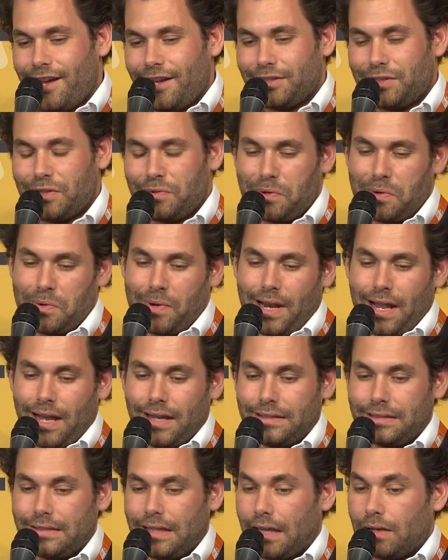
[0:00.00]
So we
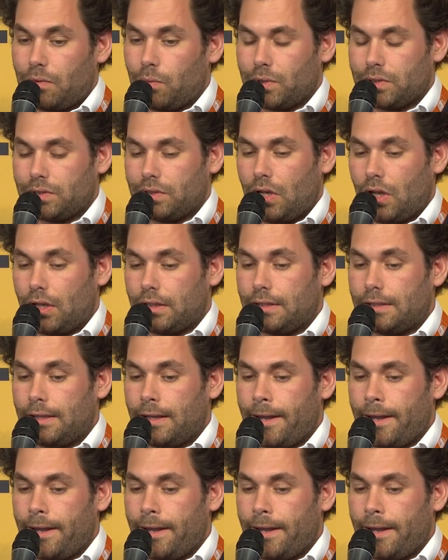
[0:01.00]
realized that was not